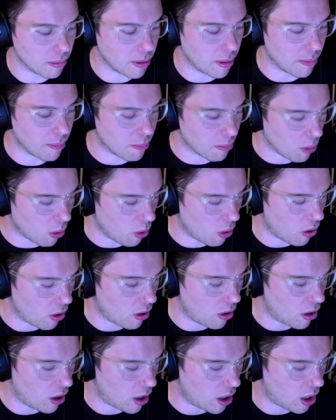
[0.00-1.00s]

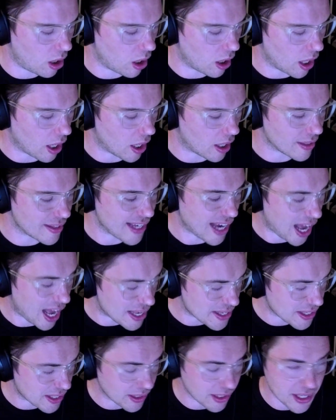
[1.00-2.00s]
More
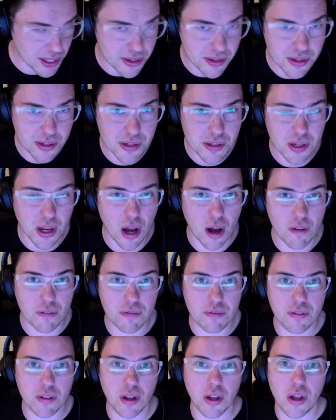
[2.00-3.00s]
task list
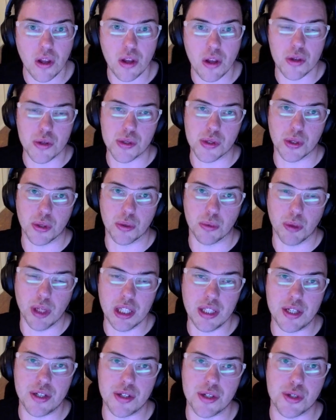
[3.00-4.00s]
stuff. So
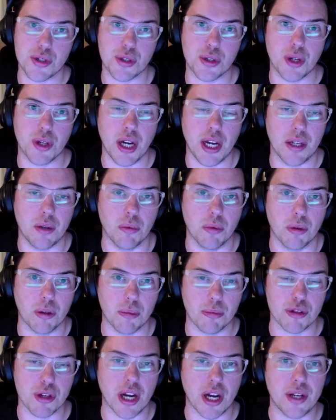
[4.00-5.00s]
really just what
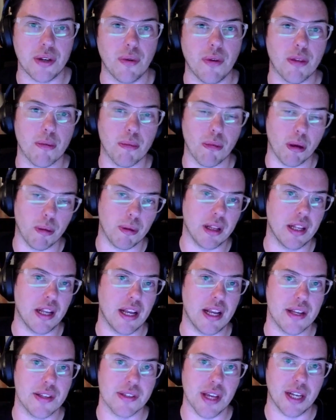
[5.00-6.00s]
I'm trying to do at the moment
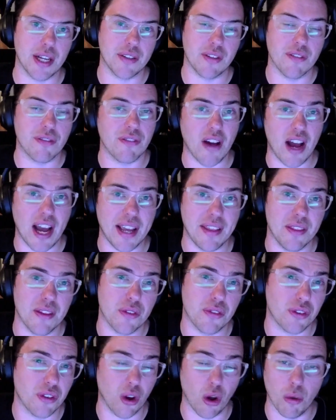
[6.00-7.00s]
is like define the
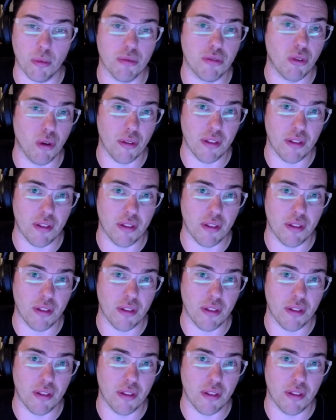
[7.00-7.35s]
scope for